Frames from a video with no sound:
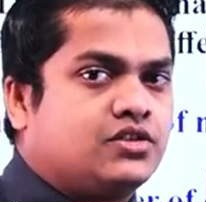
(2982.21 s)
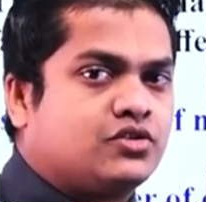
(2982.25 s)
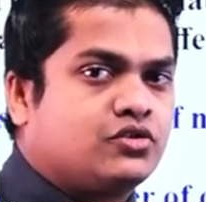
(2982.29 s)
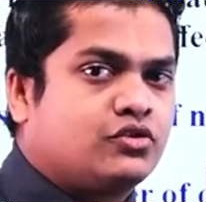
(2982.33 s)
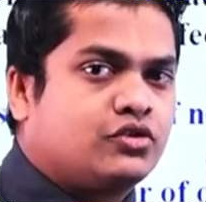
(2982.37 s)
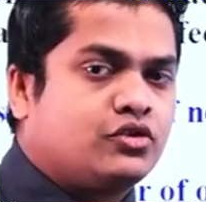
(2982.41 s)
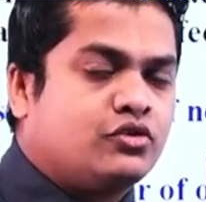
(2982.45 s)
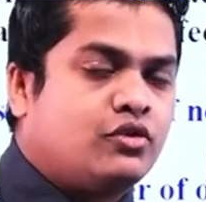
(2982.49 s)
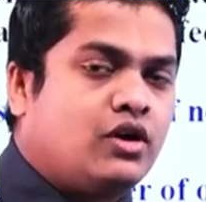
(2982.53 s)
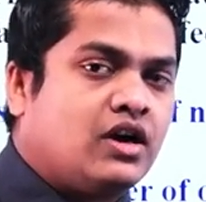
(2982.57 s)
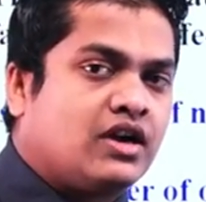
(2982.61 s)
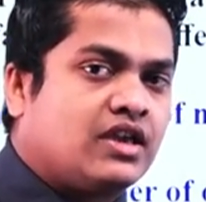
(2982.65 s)
So
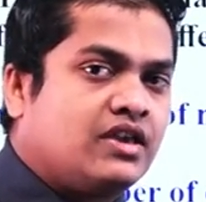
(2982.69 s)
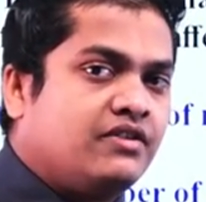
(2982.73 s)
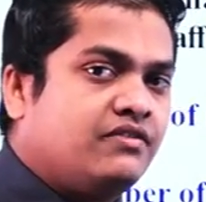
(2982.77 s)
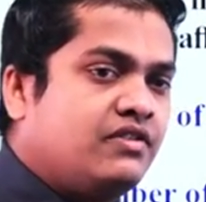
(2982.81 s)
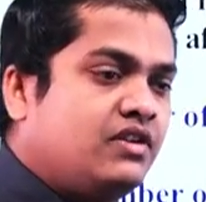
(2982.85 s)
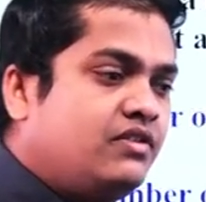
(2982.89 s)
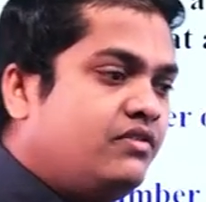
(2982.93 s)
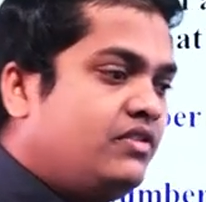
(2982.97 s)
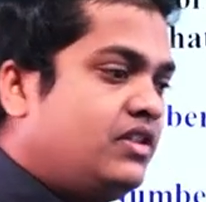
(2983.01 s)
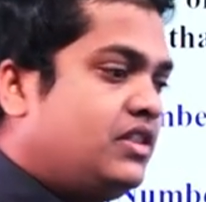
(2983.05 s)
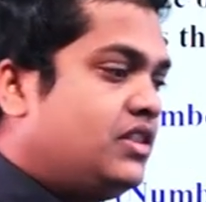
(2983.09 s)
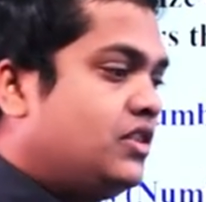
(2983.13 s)
you are
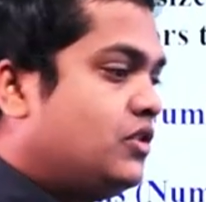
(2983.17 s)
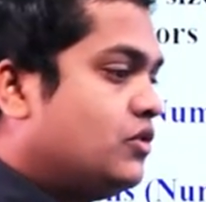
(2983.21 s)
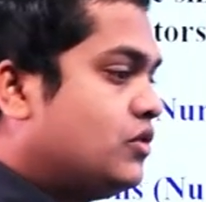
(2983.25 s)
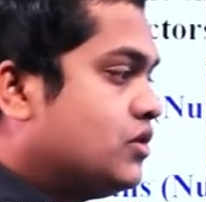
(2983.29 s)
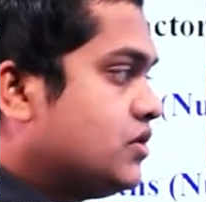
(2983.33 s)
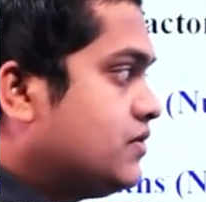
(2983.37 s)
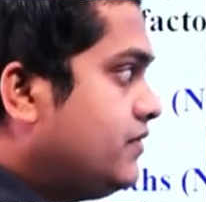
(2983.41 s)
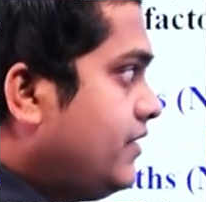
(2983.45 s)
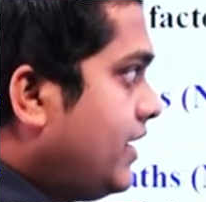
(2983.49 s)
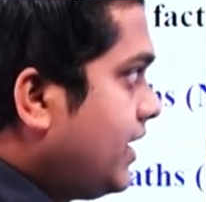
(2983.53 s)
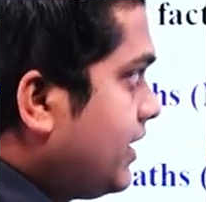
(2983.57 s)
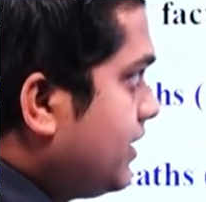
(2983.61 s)
given with
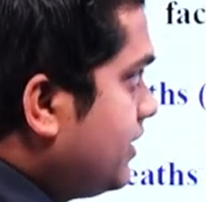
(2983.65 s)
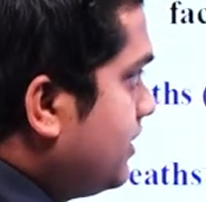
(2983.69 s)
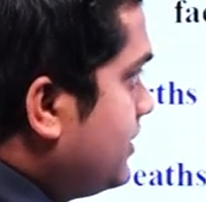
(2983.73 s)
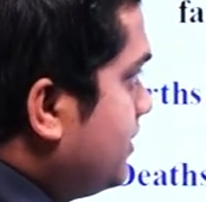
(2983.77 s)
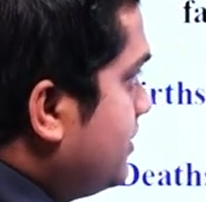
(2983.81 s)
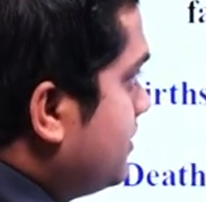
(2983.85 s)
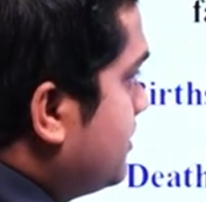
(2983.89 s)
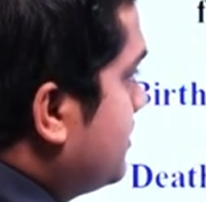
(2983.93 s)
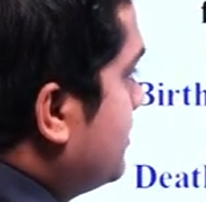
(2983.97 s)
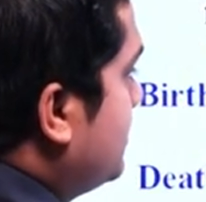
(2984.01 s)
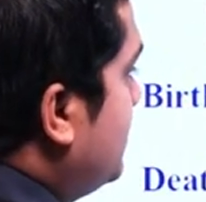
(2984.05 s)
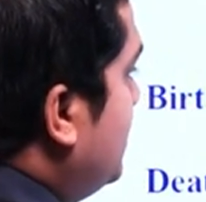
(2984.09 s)
those
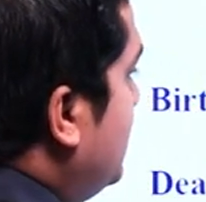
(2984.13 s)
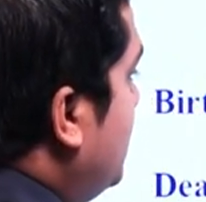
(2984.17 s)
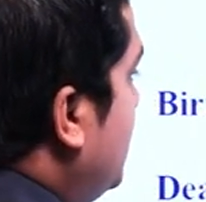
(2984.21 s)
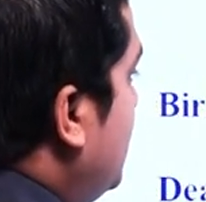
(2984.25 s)
factors.